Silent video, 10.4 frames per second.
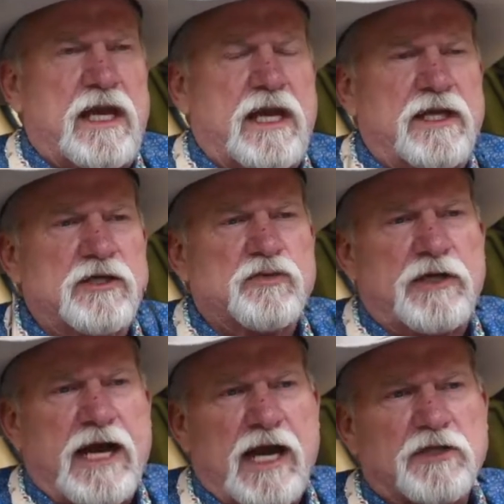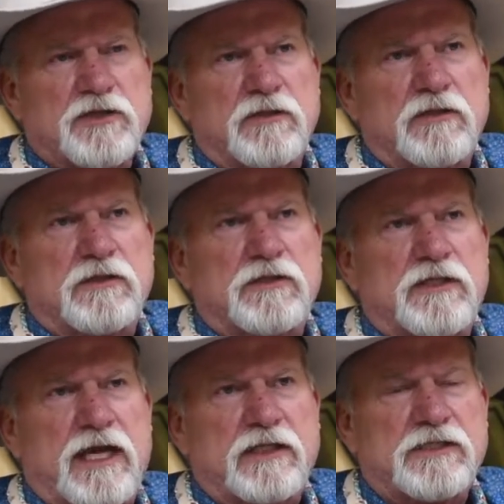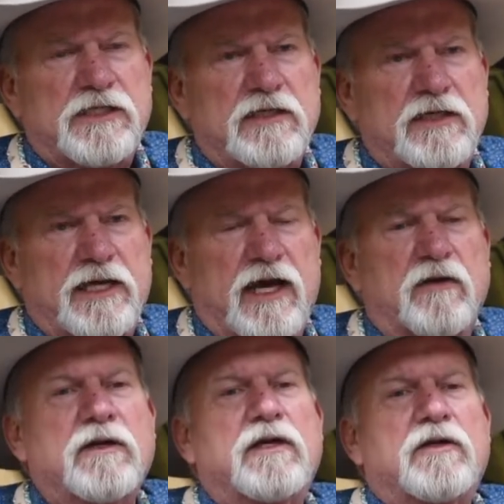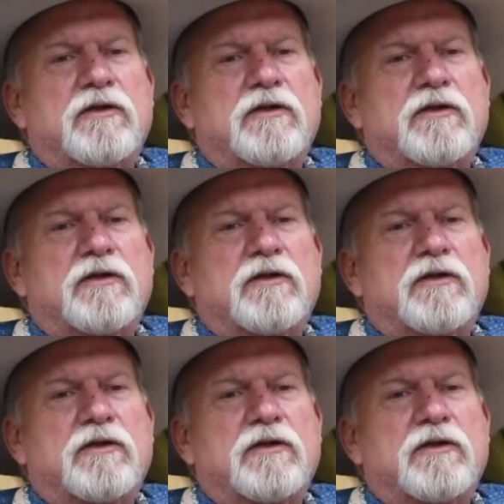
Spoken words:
and his reaction to that singling out